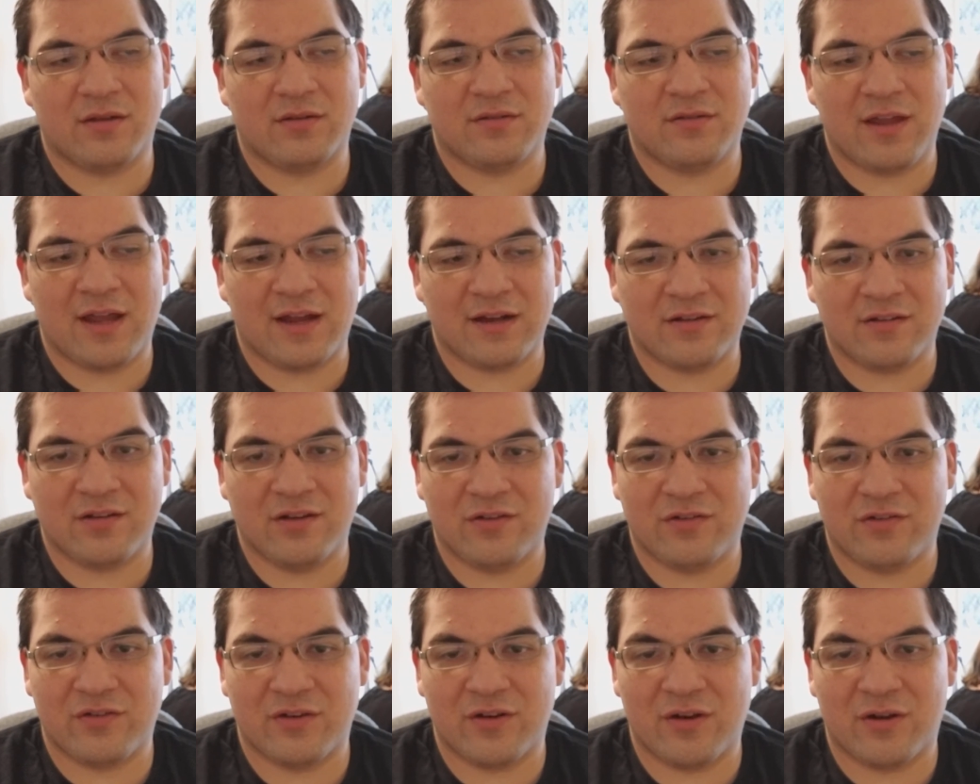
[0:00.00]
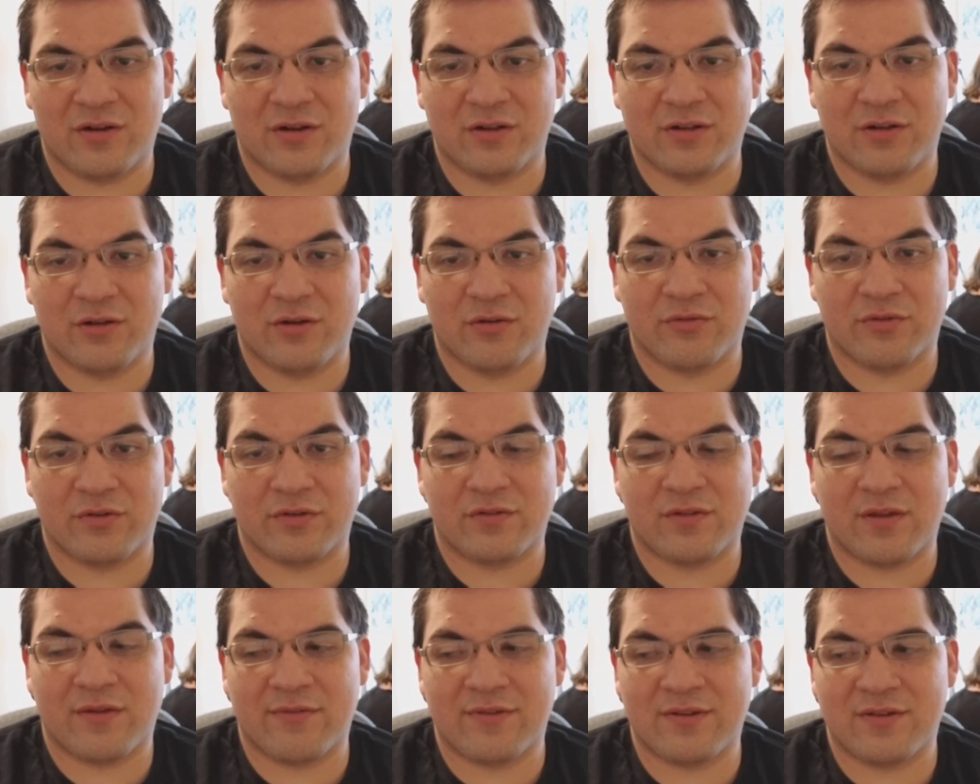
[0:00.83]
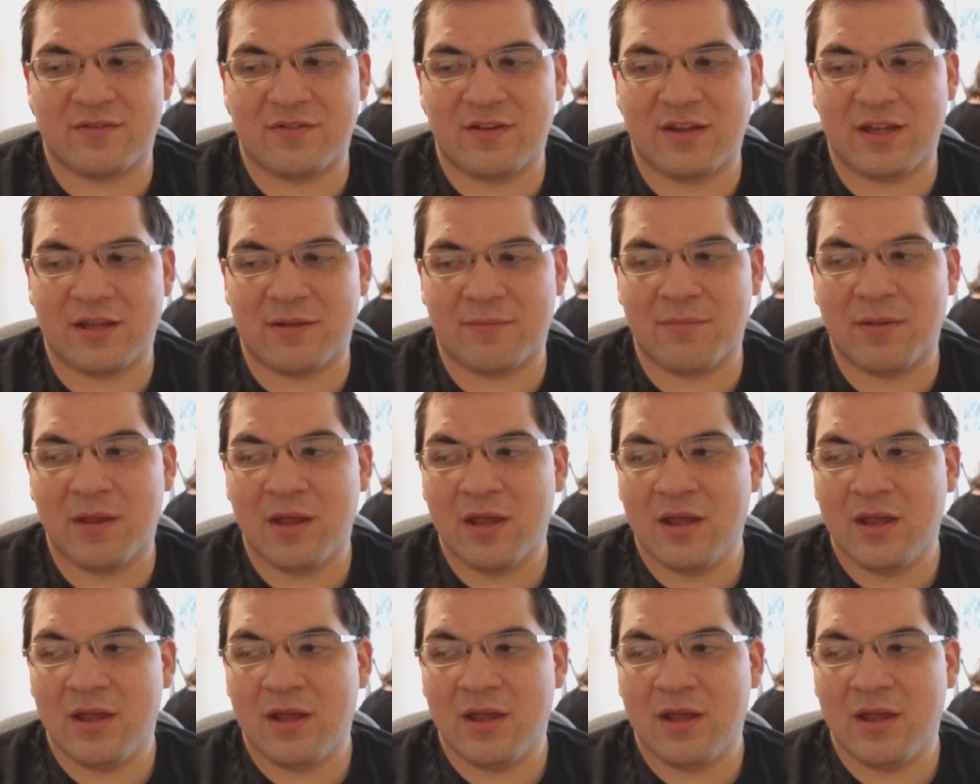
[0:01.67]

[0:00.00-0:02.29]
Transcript: tactician on Universe 7's team.